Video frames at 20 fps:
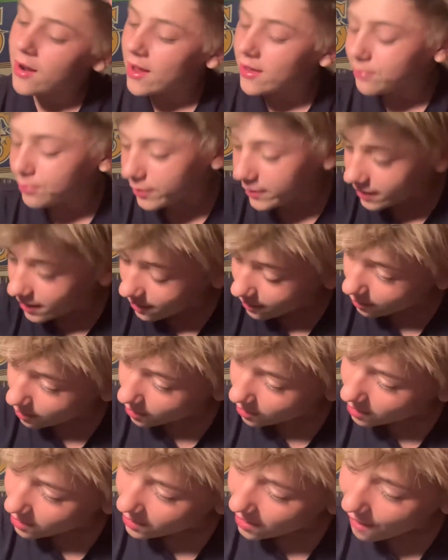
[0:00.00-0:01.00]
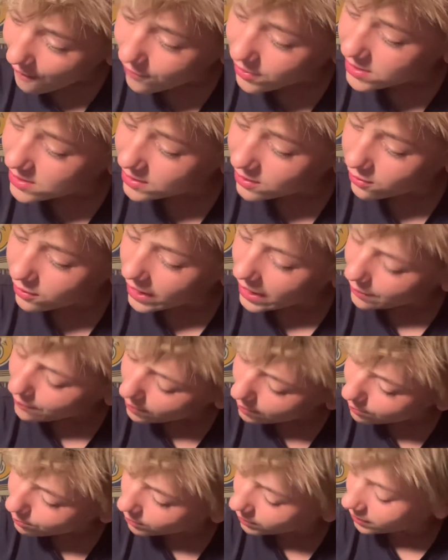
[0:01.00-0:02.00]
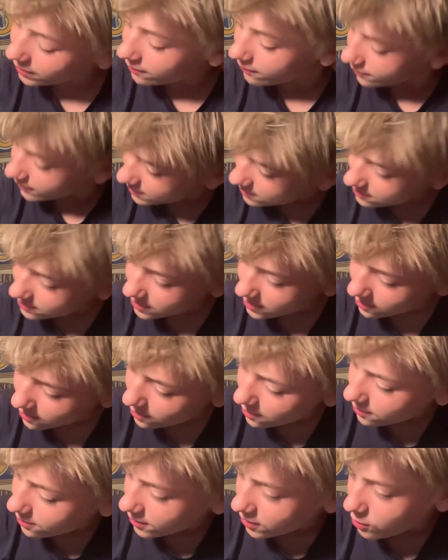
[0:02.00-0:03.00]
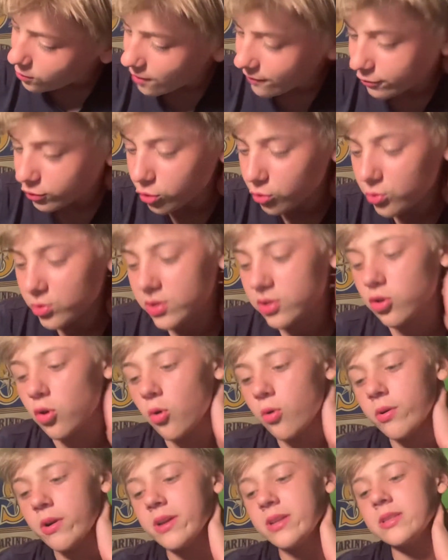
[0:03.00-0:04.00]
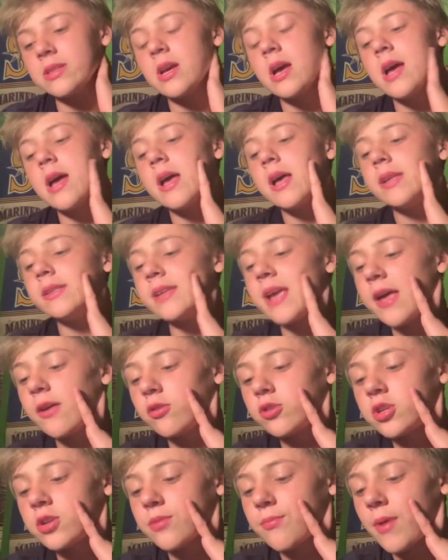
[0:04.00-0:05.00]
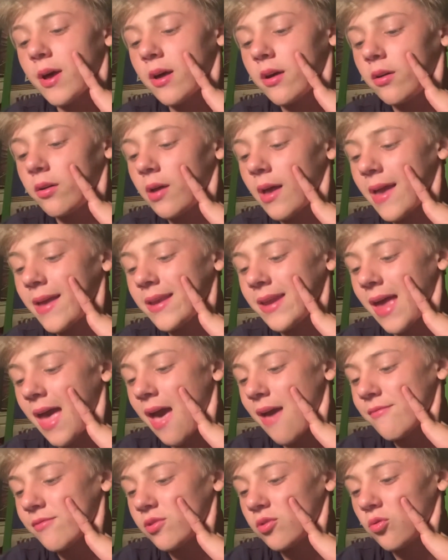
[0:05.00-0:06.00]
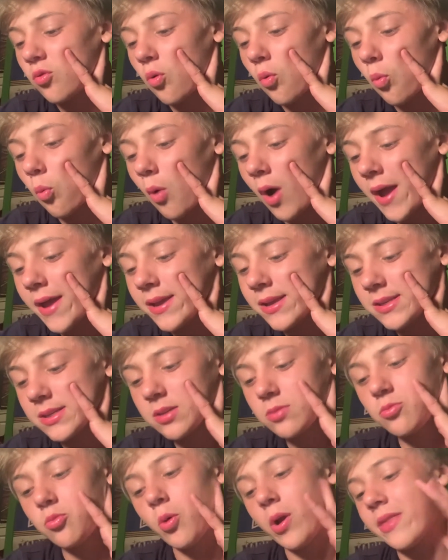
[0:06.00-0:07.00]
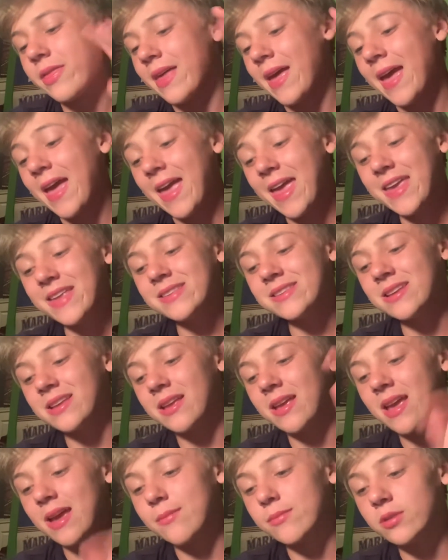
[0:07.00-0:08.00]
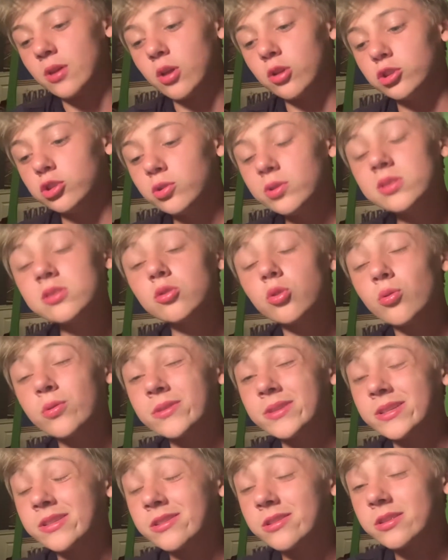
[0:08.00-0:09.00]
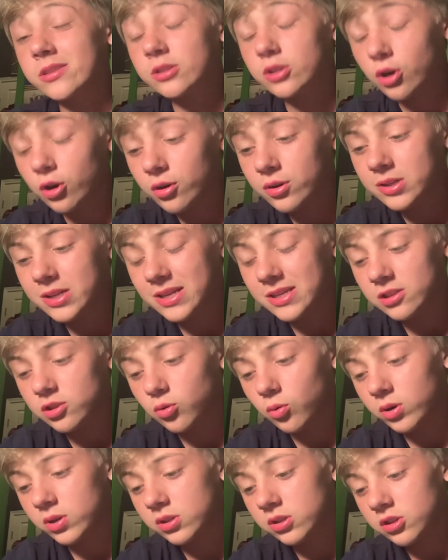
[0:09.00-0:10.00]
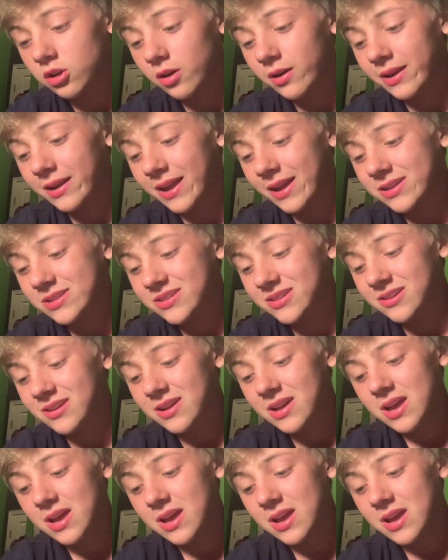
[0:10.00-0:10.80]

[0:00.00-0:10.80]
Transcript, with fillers: has played uh, every single game, I believe, this year. Then you have Luis Torrens, Taylor Trammell, and Evan White with 18 games. Luis Torrens has turned into our starting catcher.